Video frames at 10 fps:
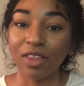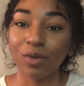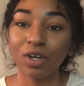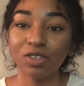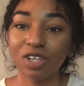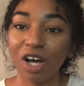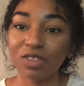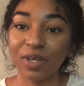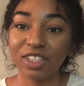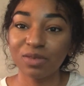one who
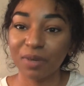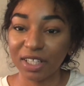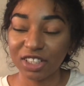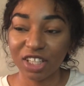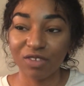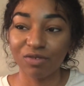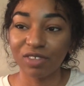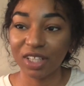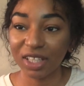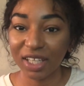talks way too much can
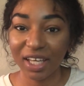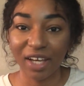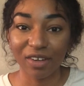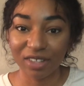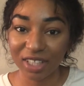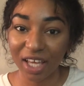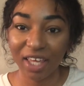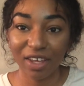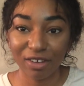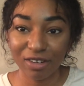really
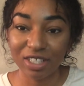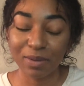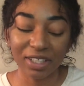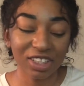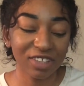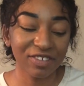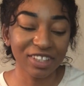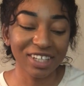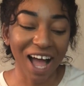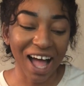irritate you, especially if
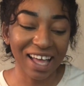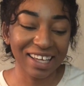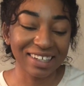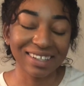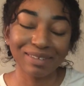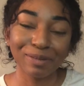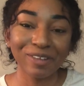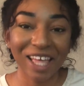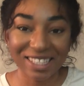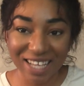you're not in a good
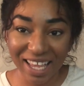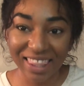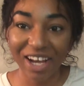mood that day.